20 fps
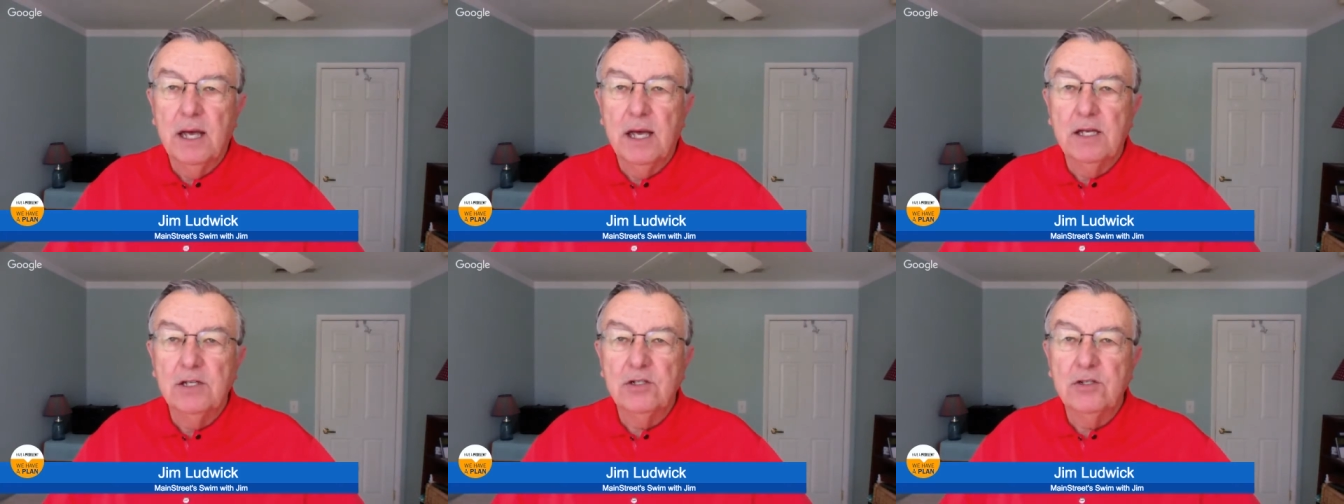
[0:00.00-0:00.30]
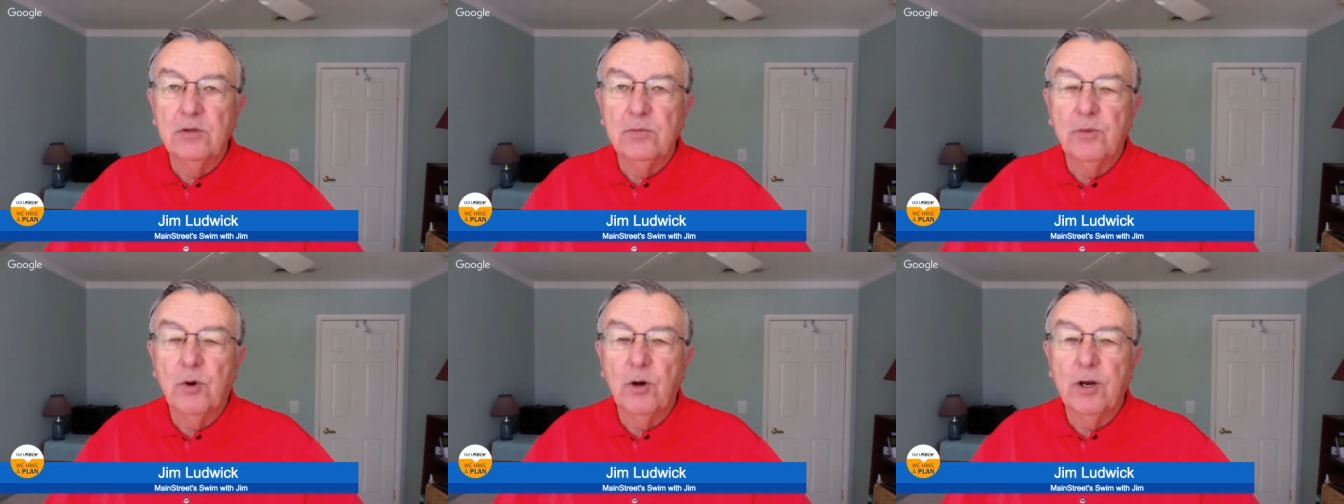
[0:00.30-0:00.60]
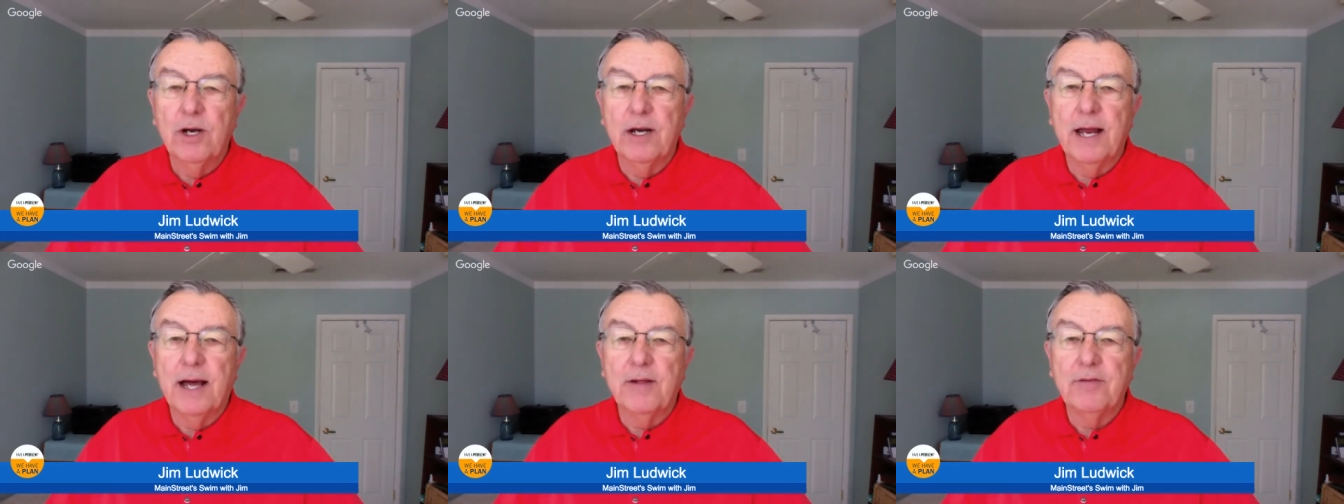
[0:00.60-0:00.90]
as you
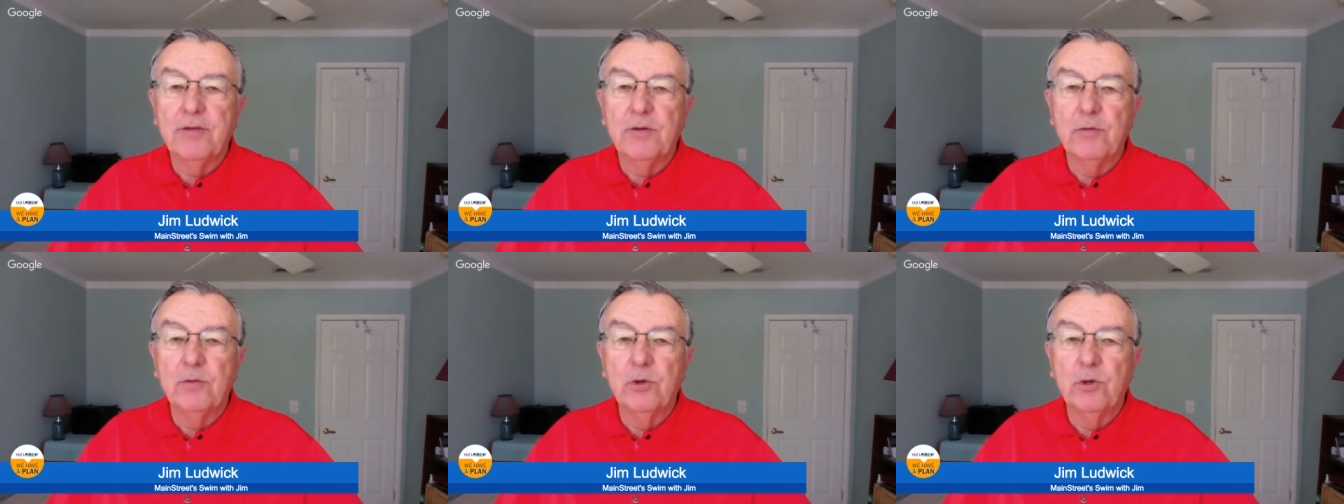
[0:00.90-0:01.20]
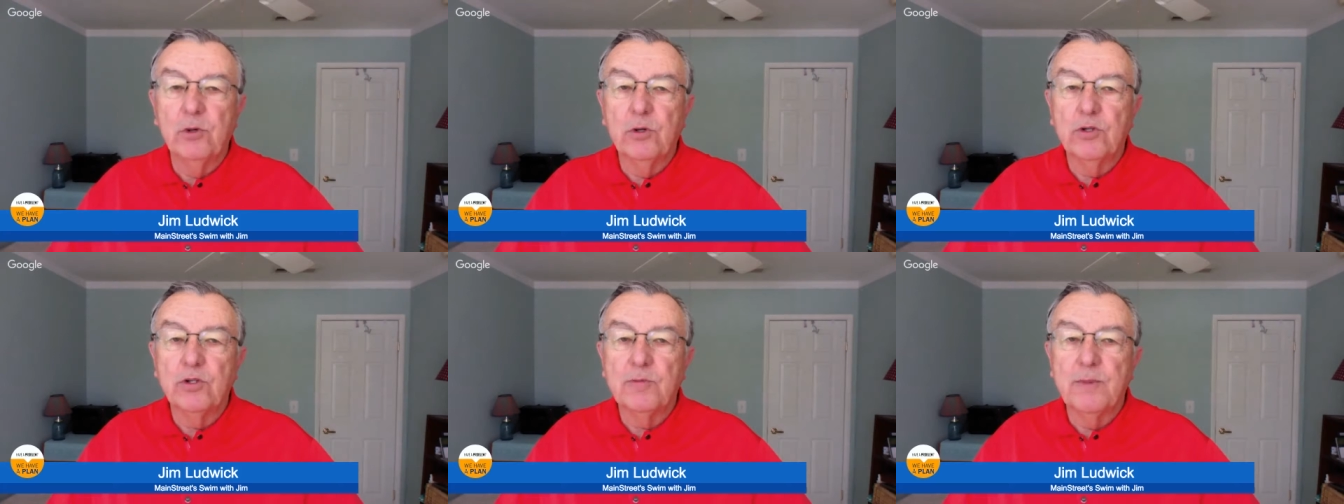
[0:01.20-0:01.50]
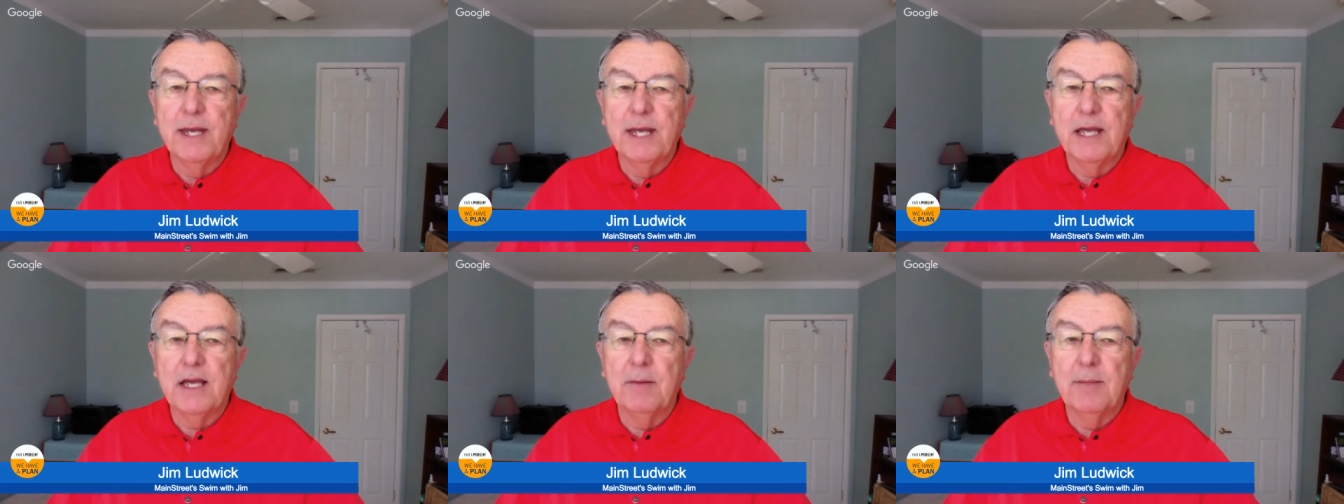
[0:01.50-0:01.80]
pointed out, the rules
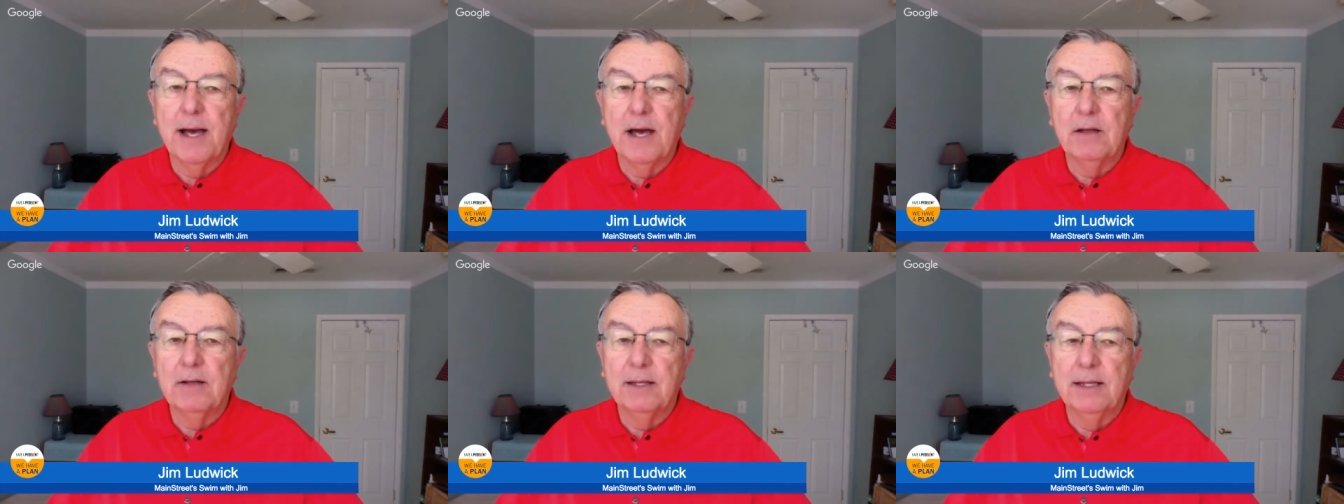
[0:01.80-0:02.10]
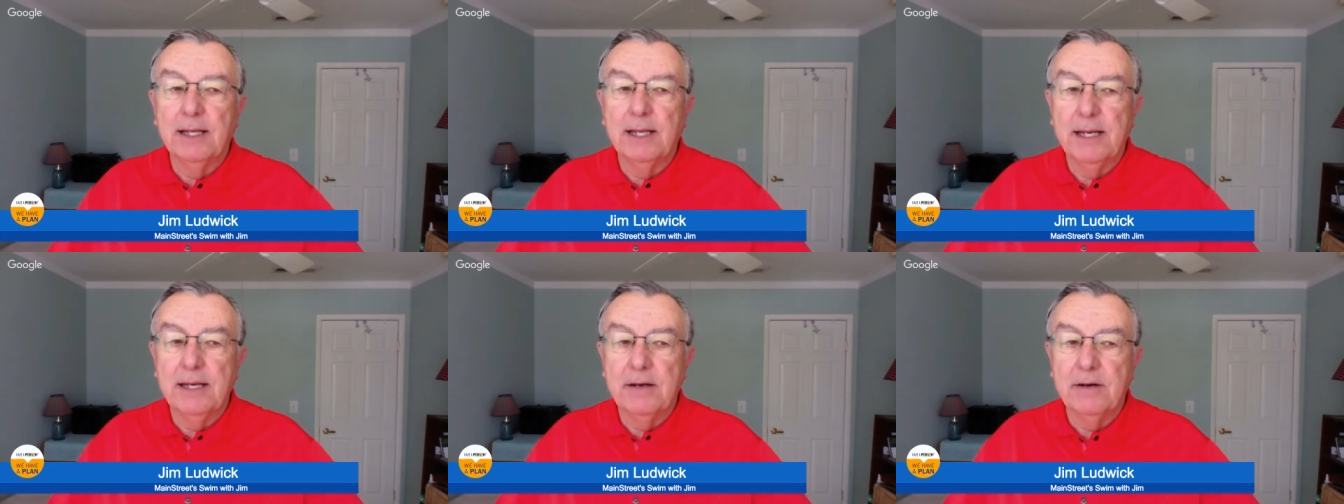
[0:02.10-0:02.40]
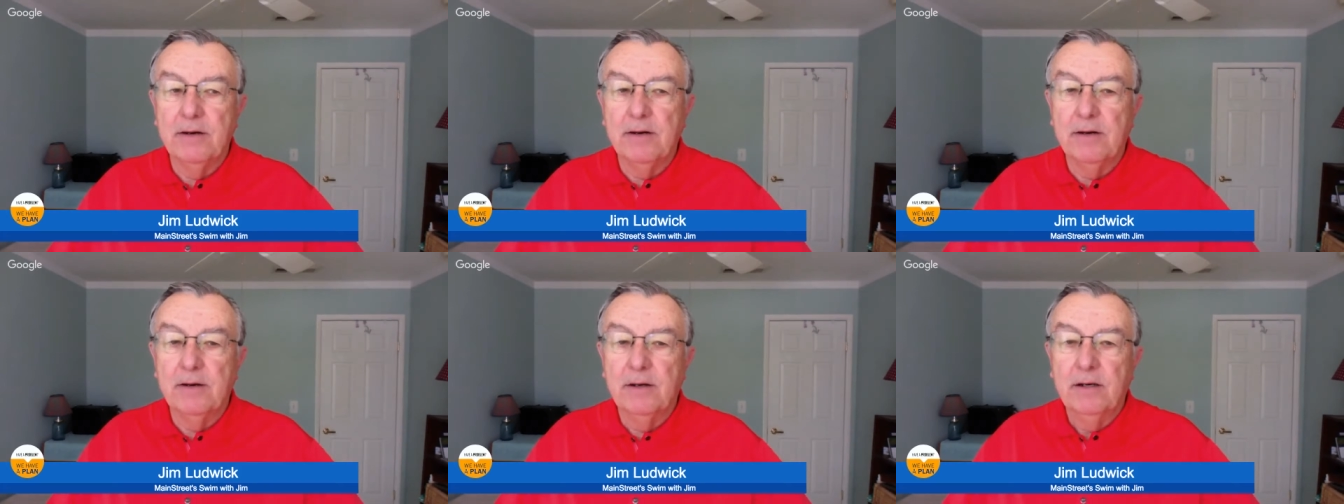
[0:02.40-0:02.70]
may come out
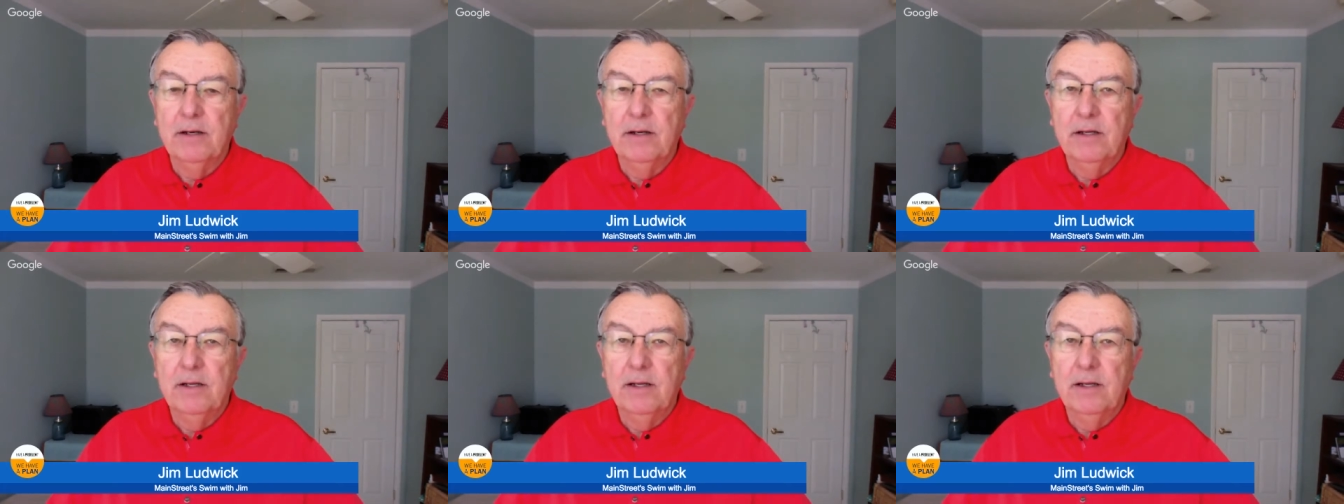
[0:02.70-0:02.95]
later